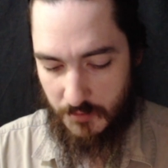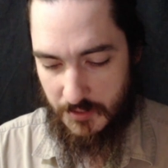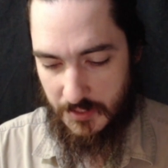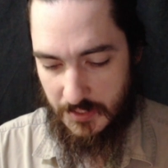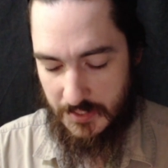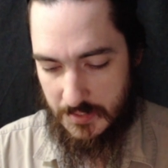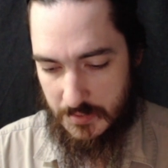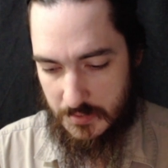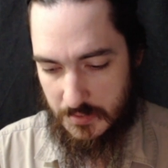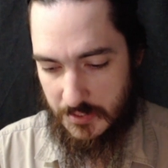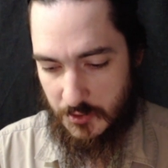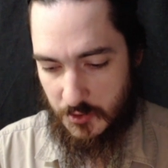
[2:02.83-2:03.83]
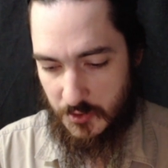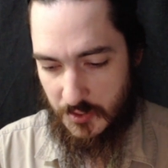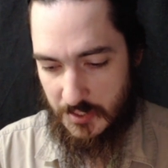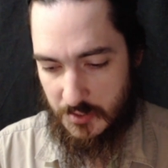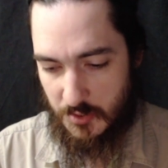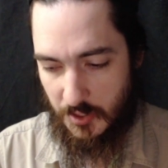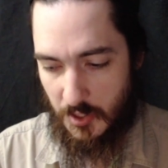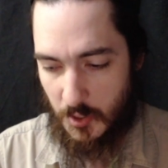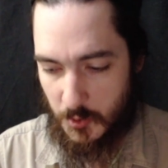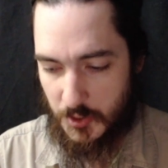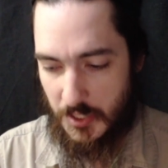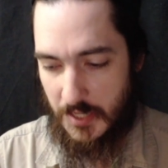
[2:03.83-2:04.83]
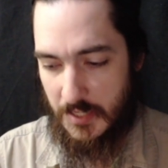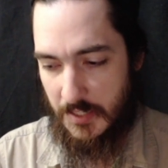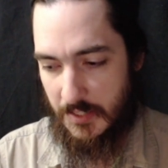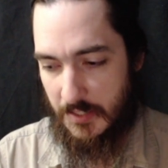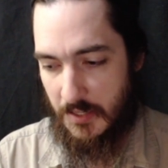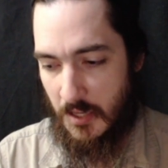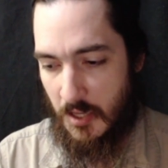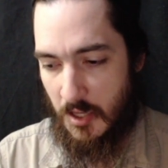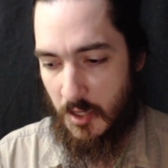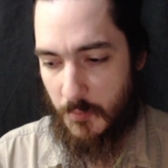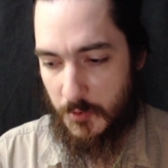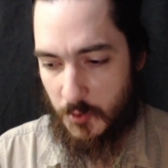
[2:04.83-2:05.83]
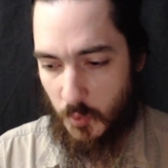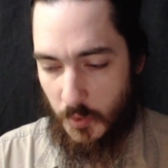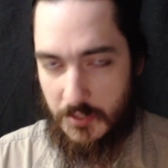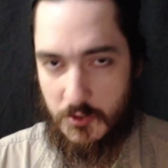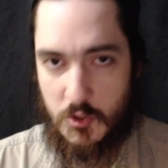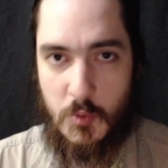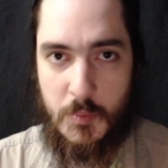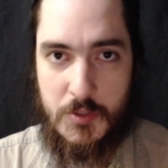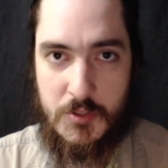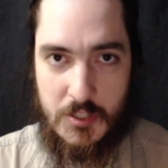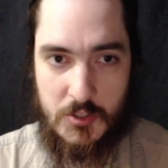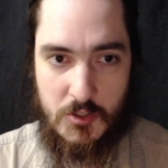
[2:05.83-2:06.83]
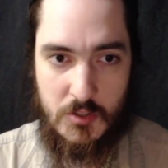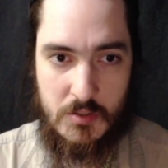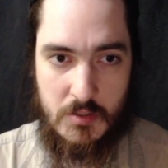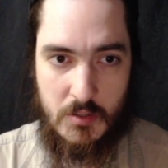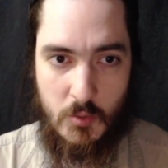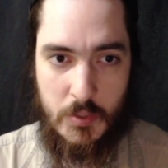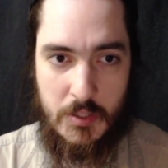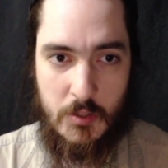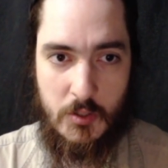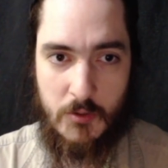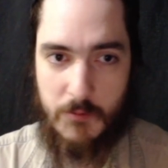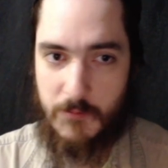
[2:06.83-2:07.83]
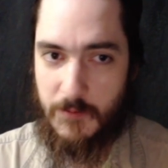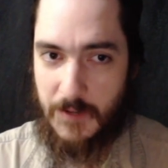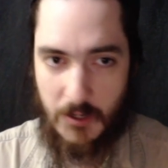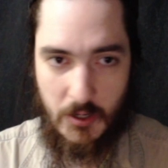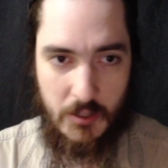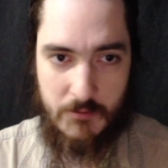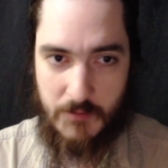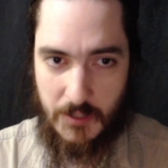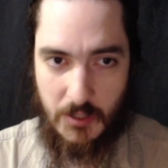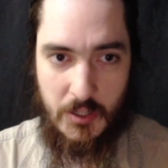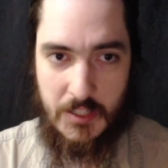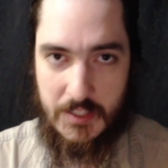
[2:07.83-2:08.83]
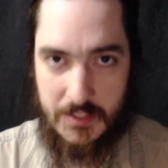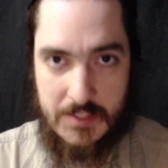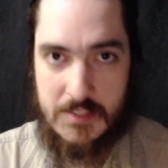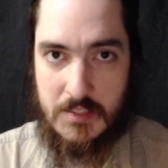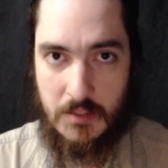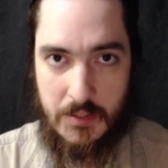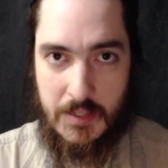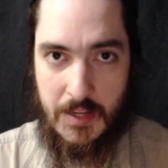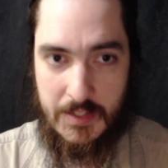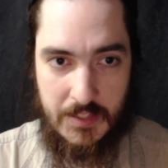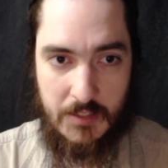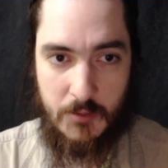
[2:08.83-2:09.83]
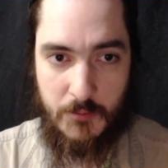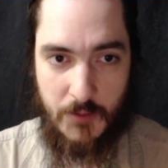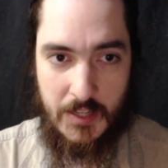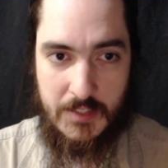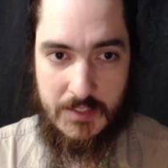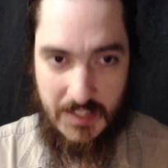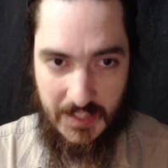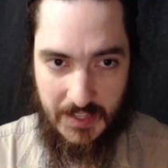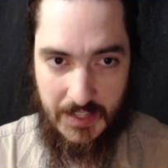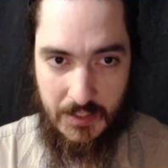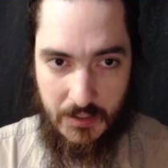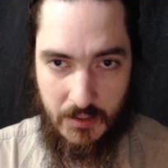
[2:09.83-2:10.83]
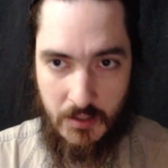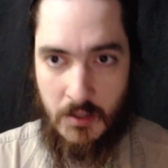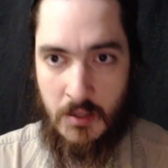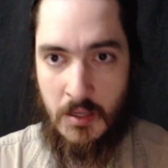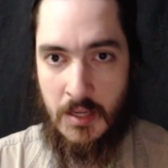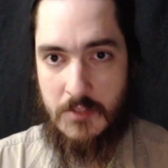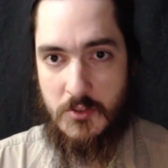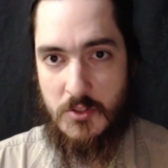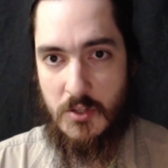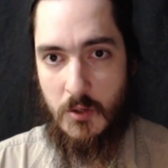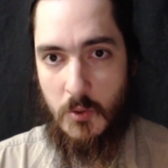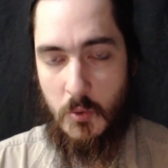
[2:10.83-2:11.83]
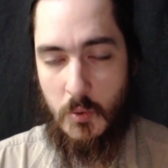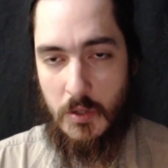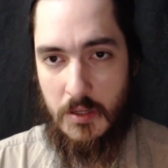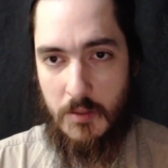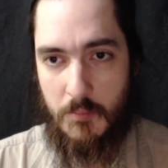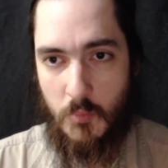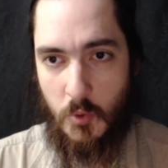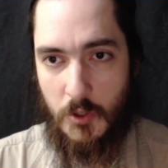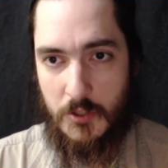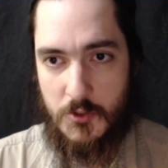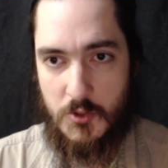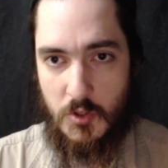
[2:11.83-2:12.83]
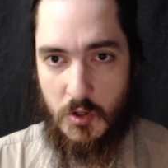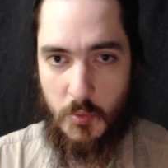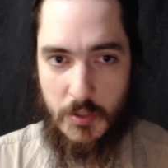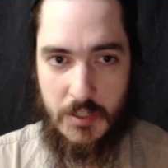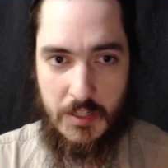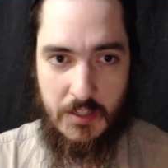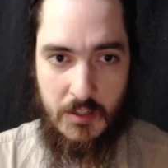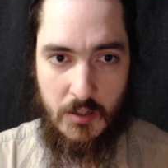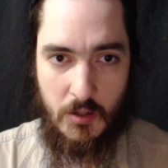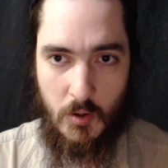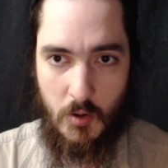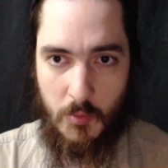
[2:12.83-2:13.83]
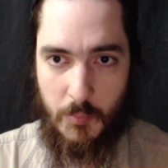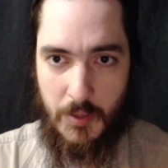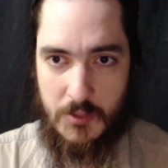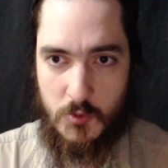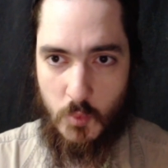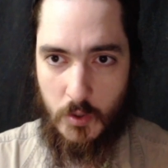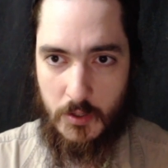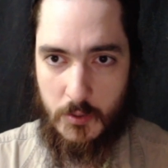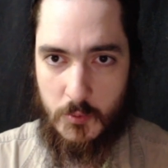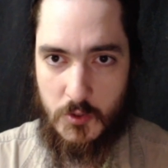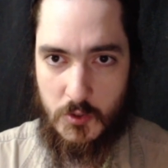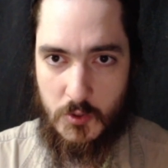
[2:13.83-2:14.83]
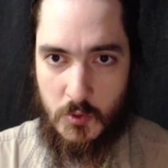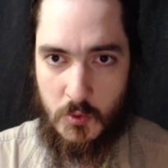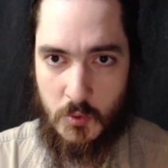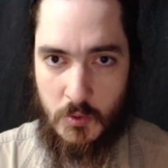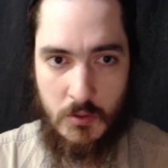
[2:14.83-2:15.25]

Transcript: it is he's negotiating between two positions that we could very, very easily identify today. And so we're going to start reading here on page 102